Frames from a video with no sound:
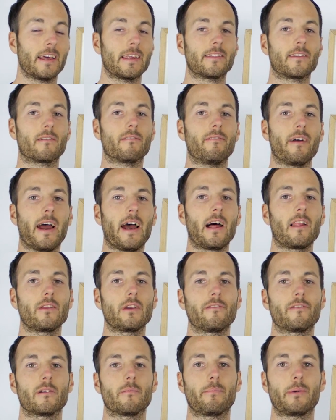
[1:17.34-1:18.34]
the value
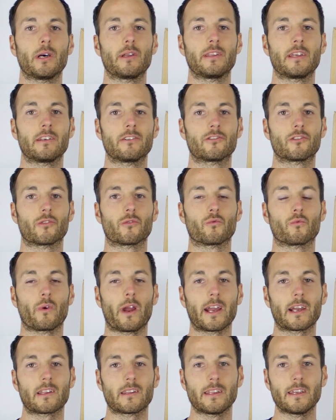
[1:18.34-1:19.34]
of your building
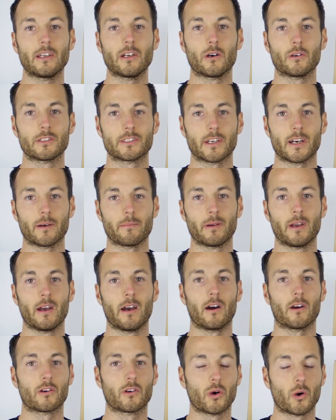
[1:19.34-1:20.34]
directly goes up
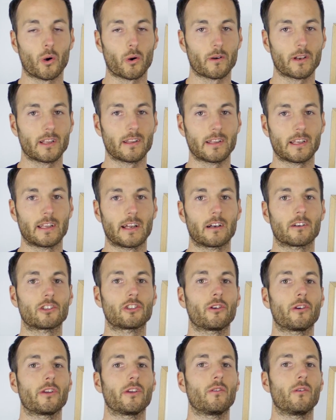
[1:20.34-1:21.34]
accordingly. And I'll
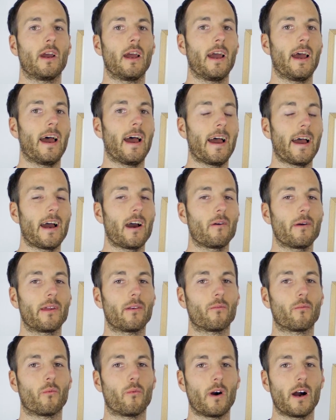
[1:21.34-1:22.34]
show you how
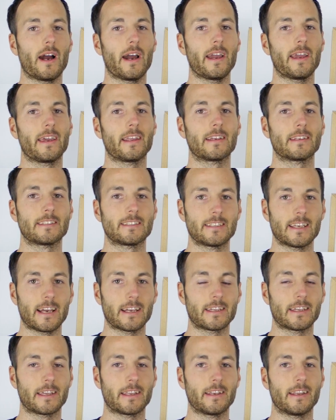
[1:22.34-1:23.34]
and why in a
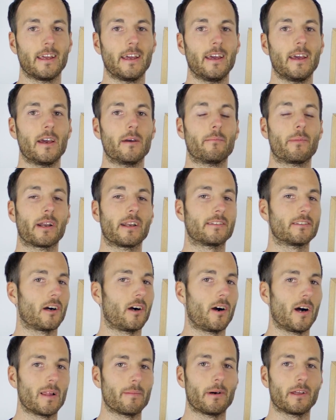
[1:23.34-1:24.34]
second, but it's
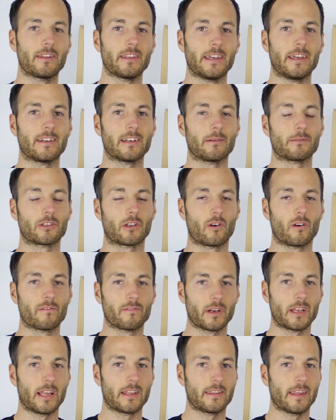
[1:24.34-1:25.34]
all about the income. So don't
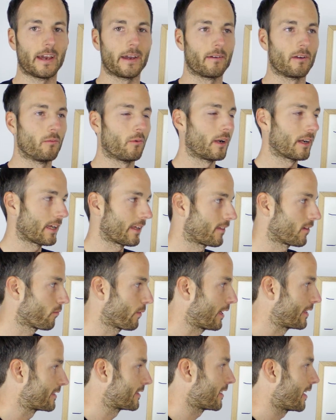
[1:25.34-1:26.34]
forget that. We want to get the
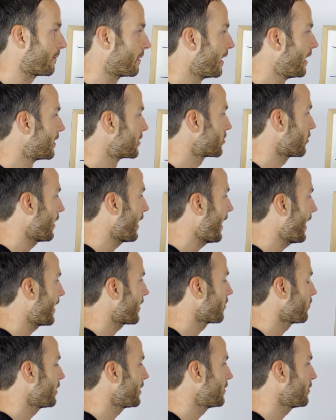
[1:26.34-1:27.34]
rents up. So how
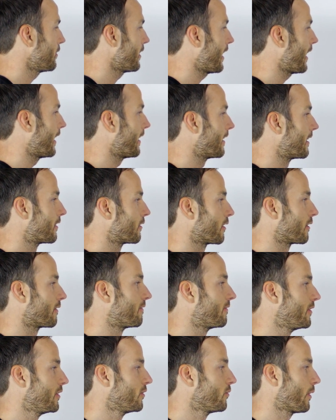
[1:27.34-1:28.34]
do we do that? There are a
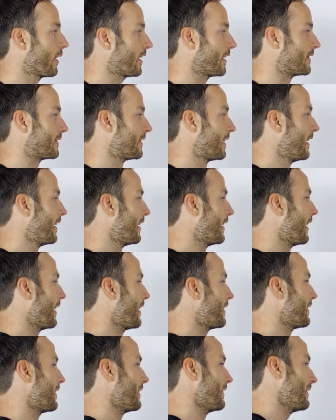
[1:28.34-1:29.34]
few ways.
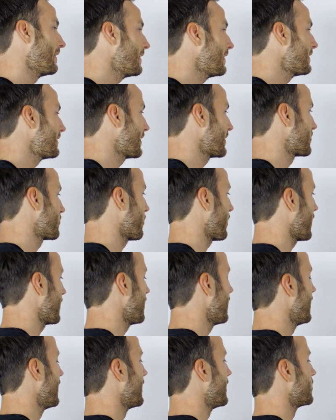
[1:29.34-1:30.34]
And the easiest way
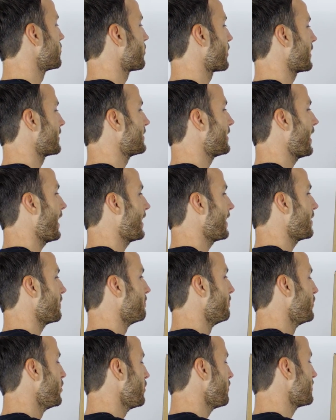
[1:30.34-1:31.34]
is when a tenant
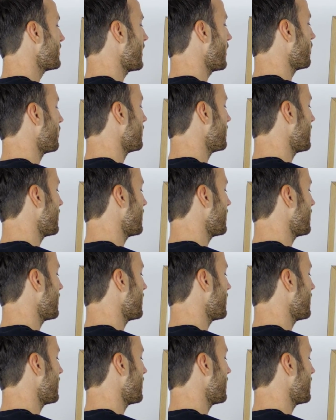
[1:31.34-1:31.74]
moves out